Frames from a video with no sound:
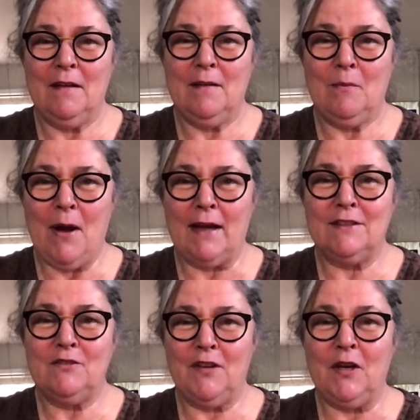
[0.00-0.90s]

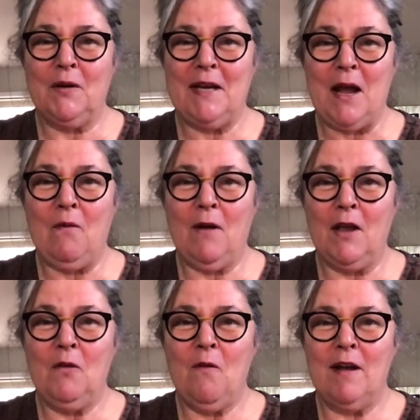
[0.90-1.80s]
Practice figuring out
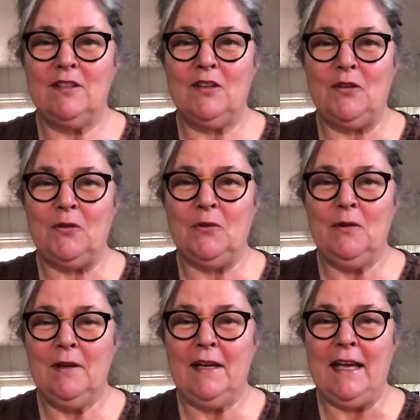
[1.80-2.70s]
what you want to do
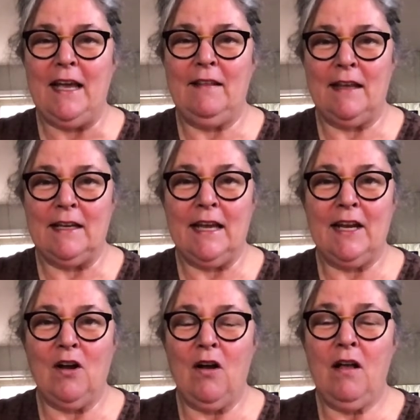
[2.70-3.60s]
and then
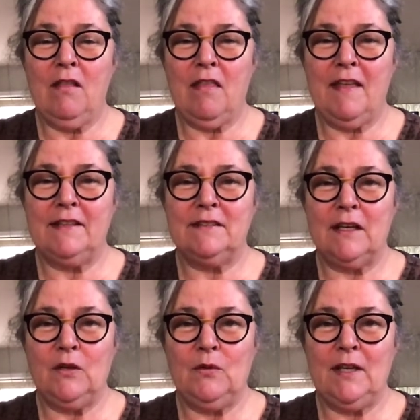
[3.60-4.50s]
getting all the things
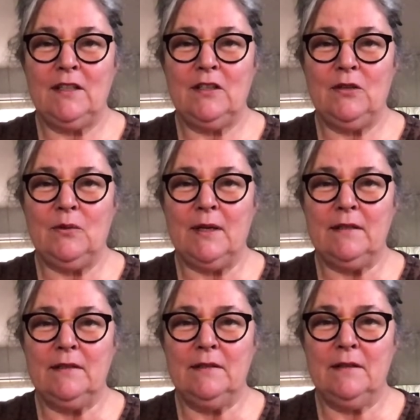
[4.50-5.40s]
that you need to do
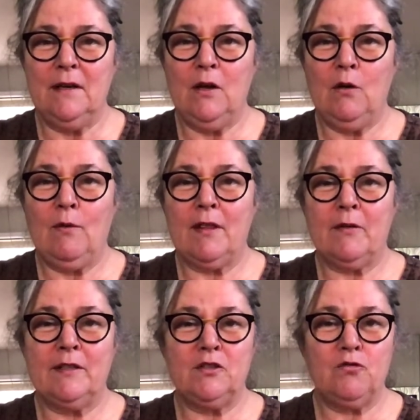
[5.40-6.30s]
it.
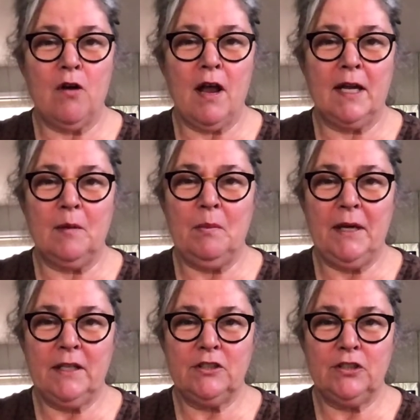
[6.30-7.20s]
Whether it's drawing a
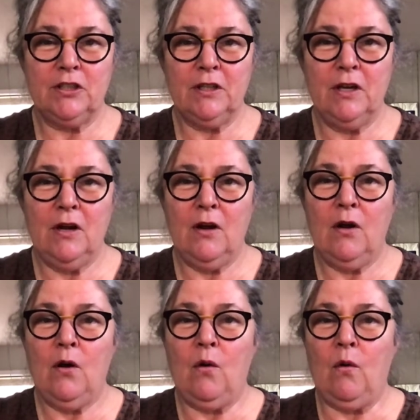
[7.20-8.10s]
picture
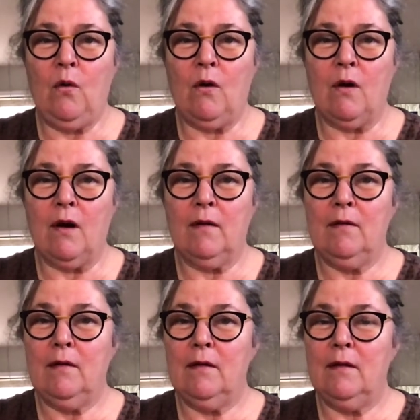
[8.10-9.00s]
or
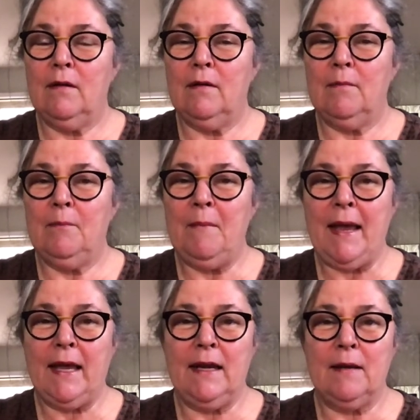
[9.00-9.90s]

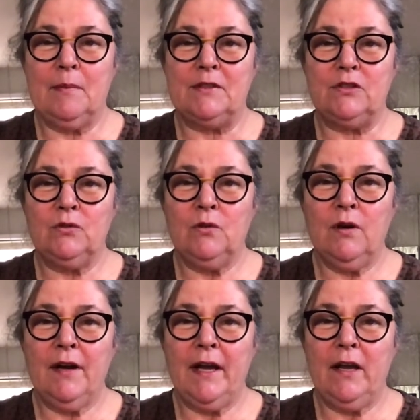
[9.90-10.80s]
making up a
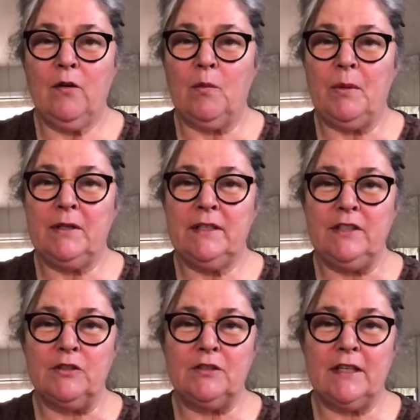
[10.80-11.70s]
story or building
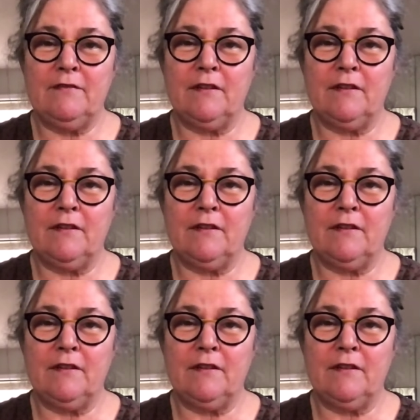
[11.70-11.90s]
yourself a